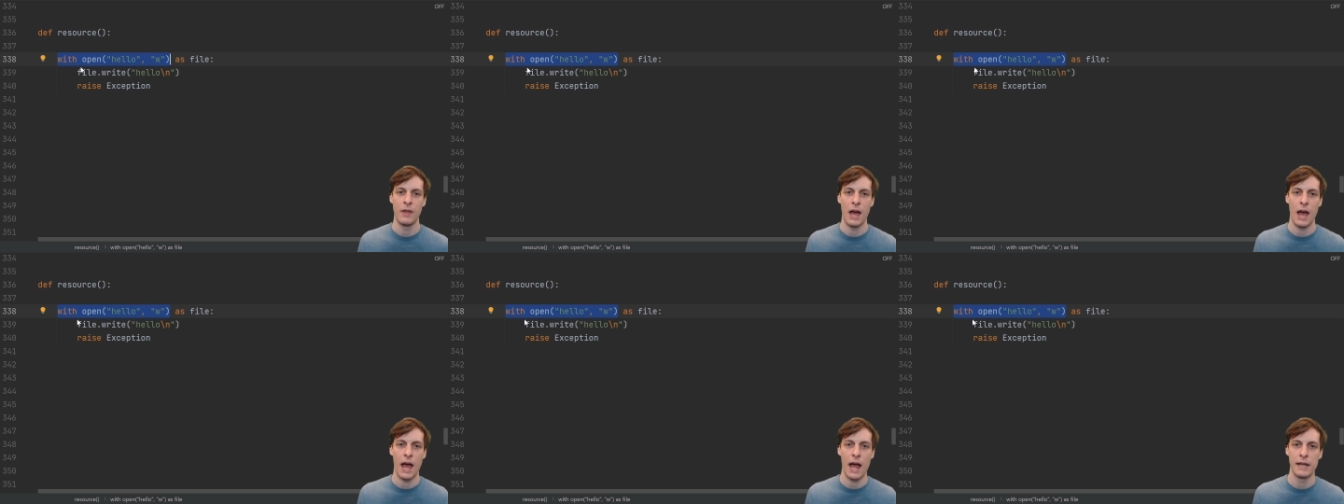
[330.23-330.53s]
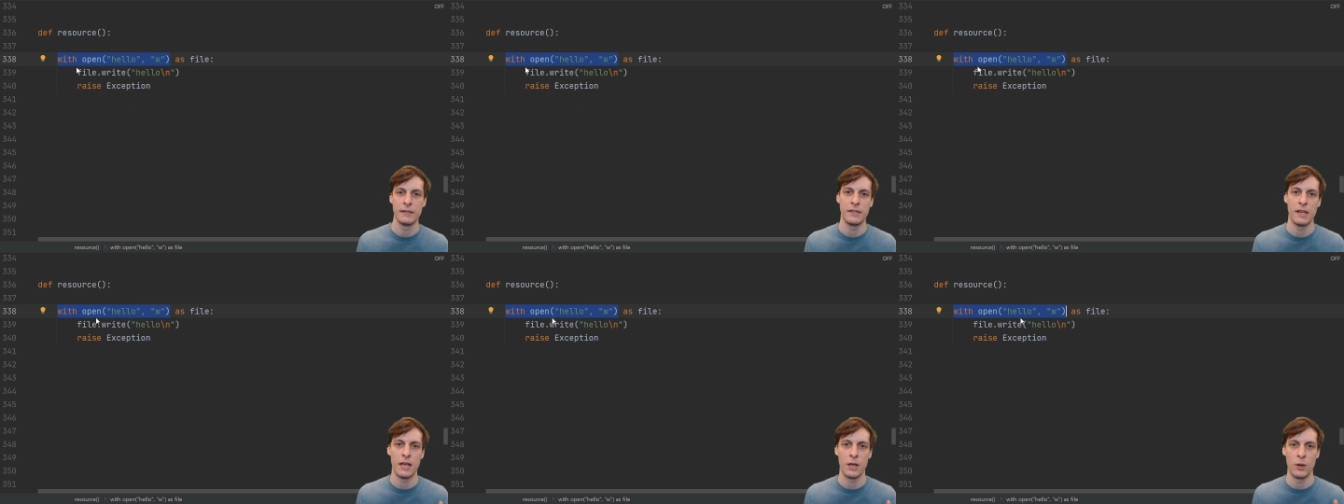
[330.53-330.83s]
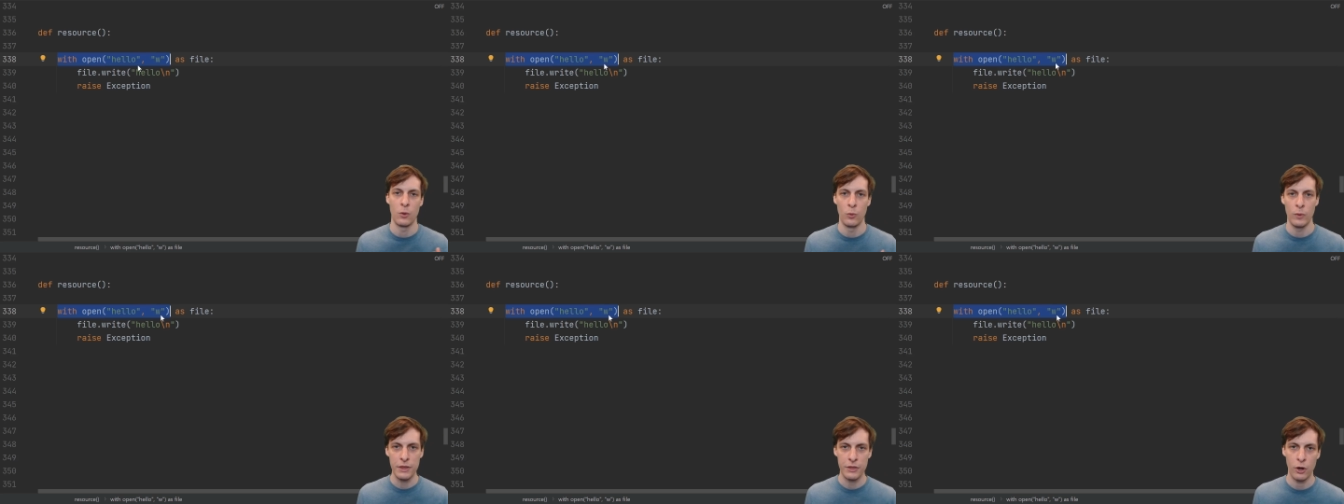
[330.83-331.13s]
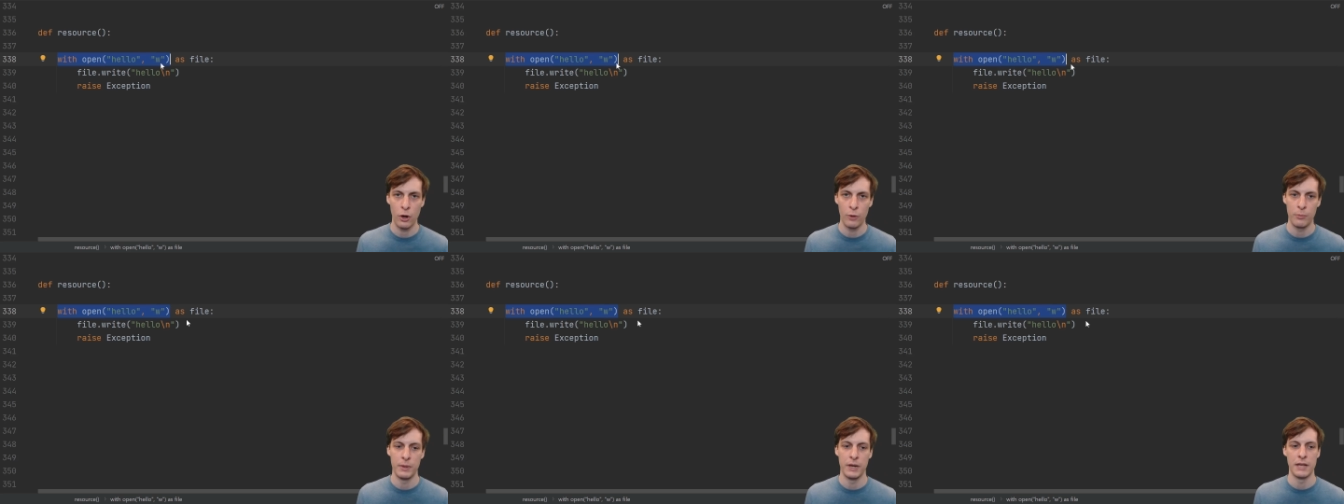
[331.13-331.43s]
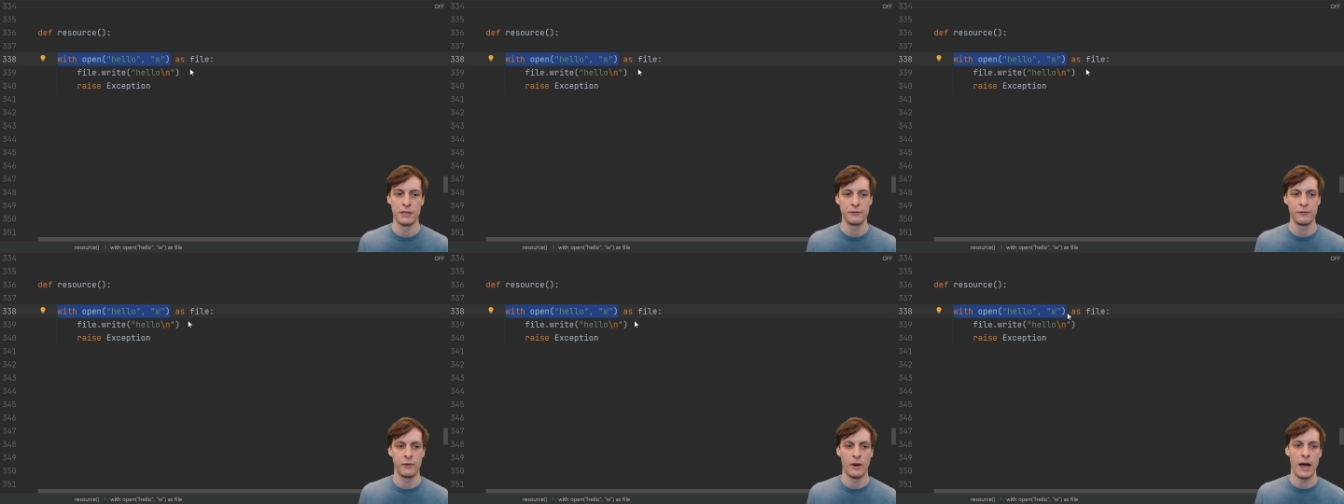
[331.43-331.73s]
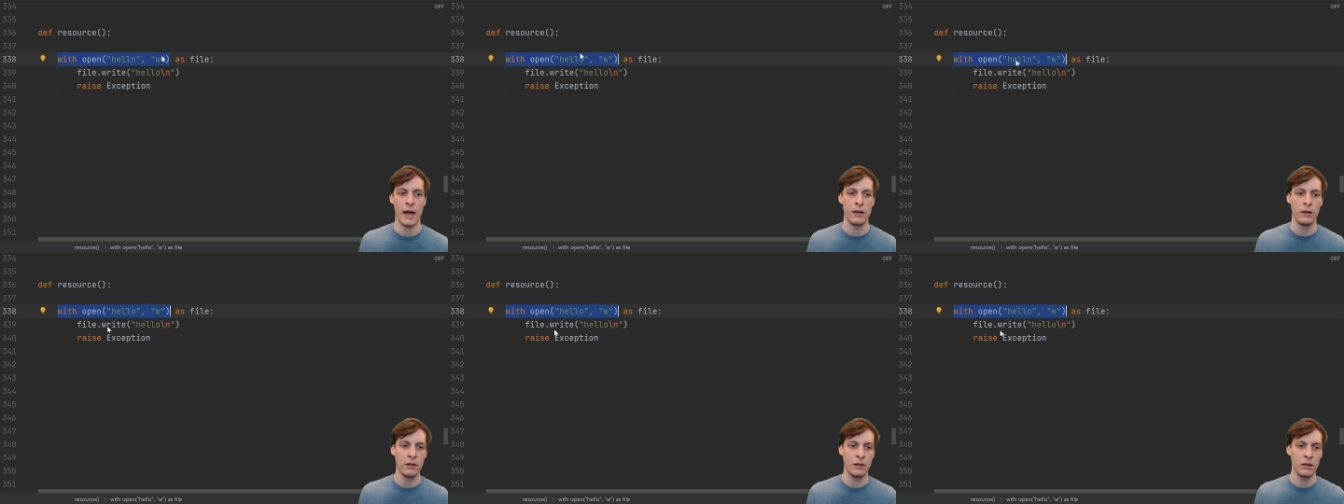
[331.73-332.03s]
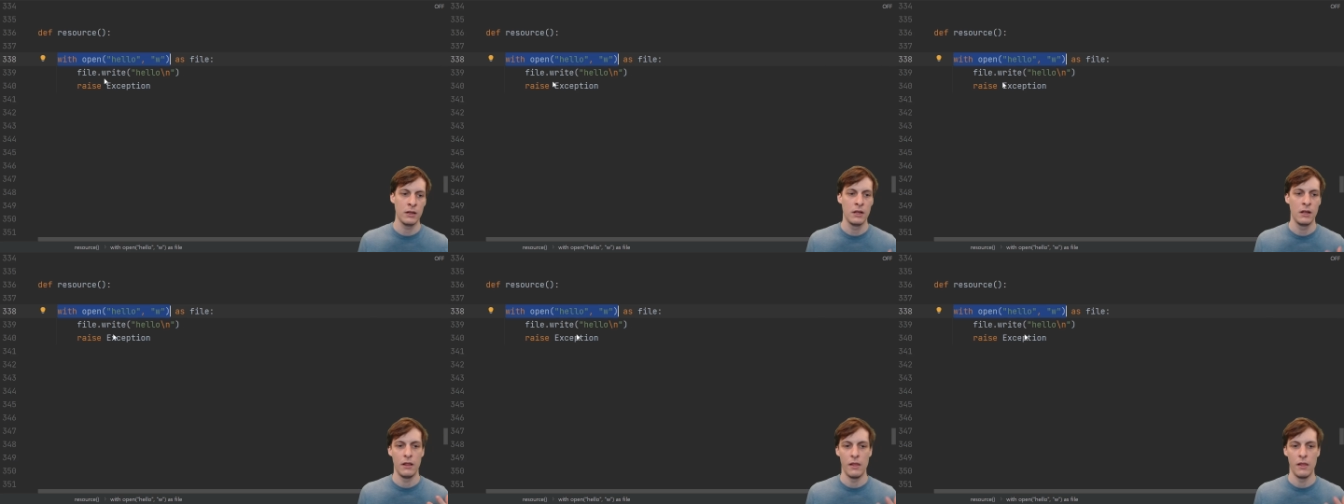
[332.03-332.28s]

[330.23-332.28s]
I say with open as file,